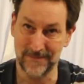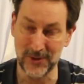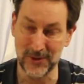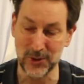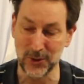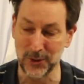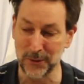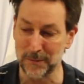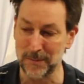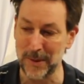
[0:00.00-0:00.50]

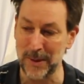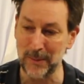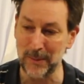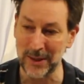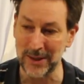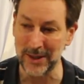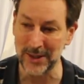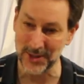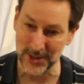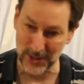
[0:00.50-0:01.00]
sort of made
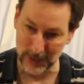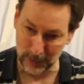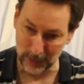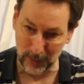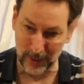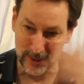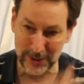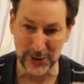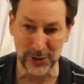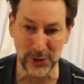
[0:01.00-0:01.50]
my list
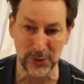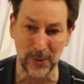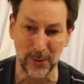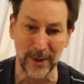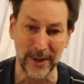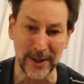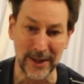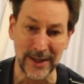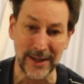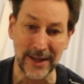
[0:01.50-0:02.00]
of 1 to
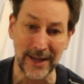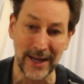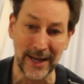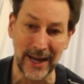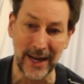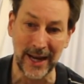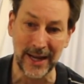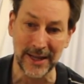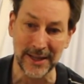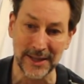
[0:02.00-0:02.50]
20.
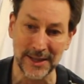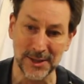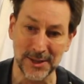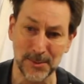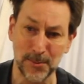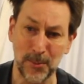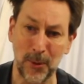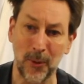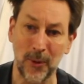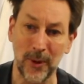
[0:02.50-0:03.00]
And at
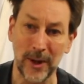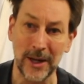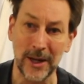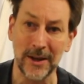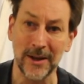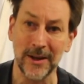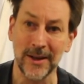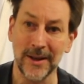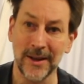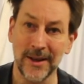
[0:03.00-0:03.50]
this
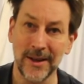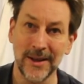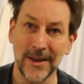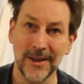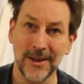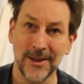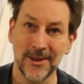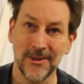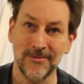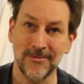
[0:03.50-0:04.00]
point,
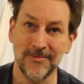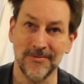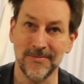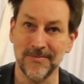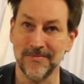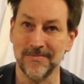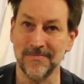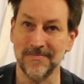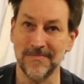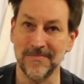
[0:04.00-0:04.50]

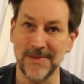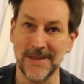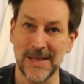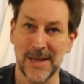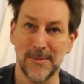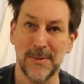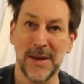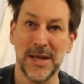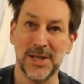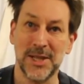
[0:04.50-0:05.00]

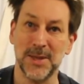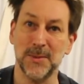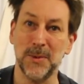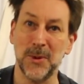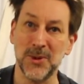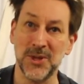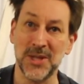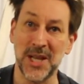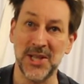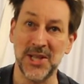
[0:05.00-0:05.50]
it makes the
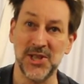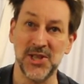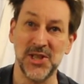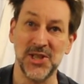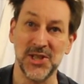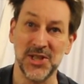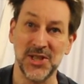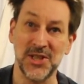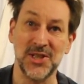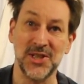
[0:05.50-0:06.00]
most sense
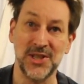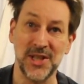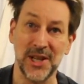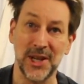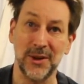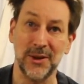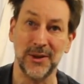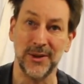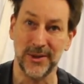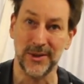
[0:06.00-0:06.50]
just to
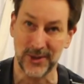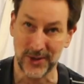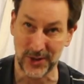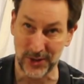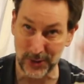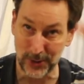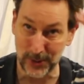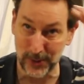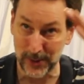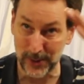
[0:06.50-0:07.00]
stick
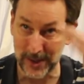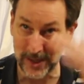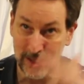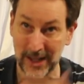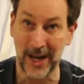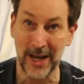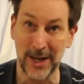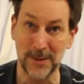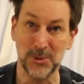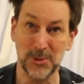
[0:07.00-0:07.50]
to
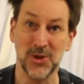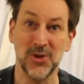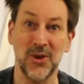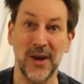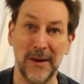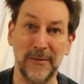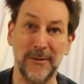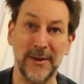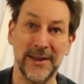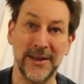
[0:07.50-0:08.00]
the items so
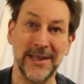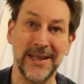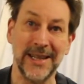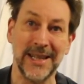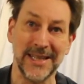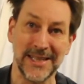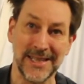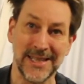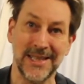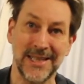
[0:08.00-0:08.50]
everything
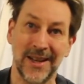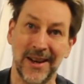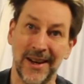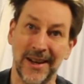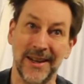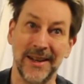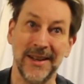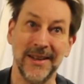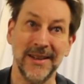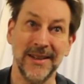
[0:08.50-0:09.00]
gets
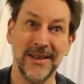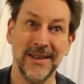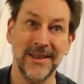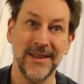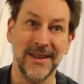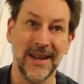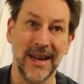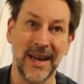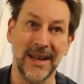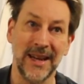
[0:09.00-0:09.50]
done
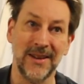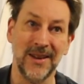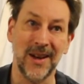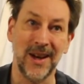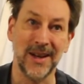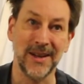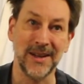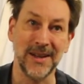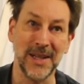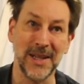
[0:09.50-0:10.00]
and
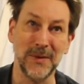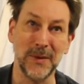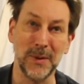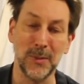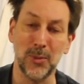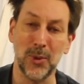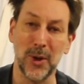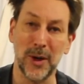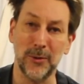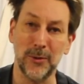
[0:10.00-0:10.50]
not
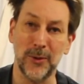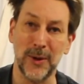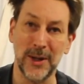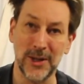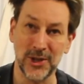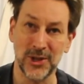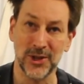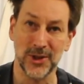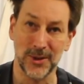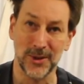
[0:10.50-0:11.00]
giving
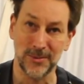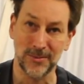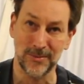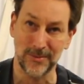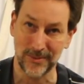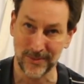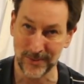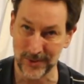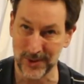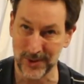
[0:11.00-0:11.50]
preferential
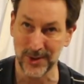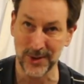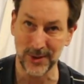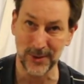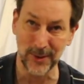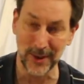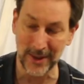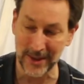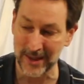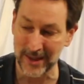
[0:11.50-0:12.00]

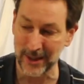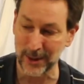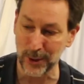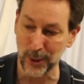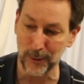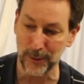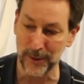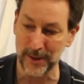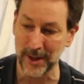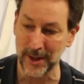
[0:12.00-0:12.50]
to one thing
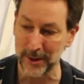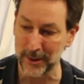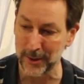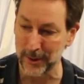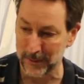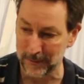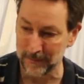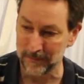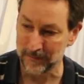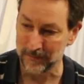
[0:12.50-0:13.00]
over
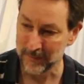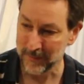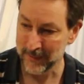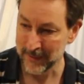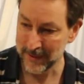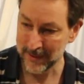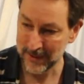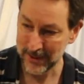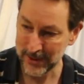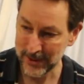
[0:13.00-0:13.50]
another.
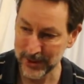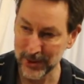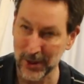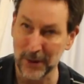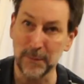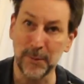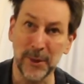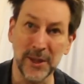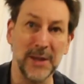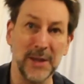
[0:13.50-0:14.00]

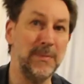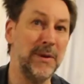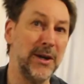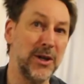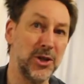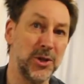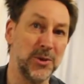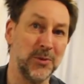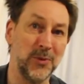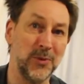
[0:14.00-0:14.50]
So I put the
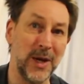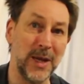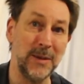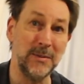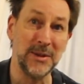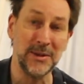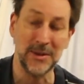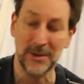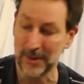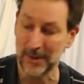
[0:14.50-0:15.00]
picture
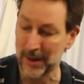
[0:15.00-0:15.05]
frame